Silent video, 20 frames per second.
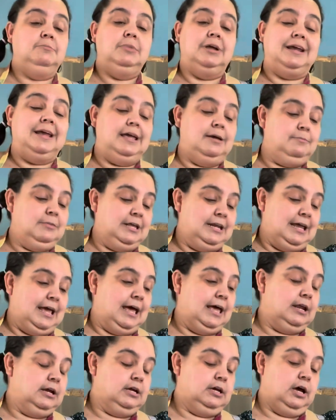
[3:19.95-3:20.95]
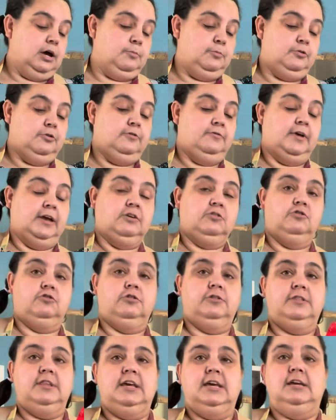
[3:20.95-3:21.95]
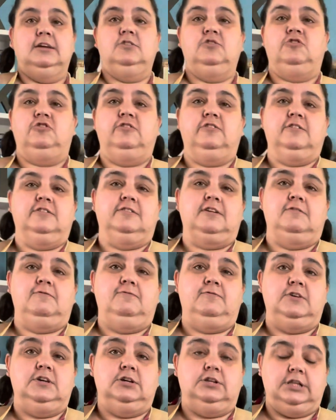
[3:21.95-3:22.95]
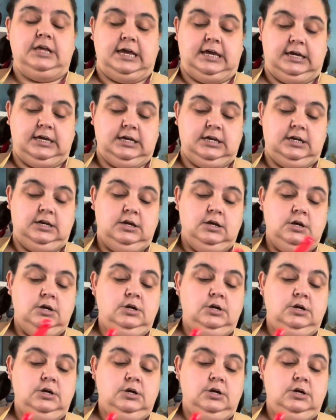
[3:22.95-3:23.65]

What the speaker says: but I am going to add a couple of extra things just because I feel like it.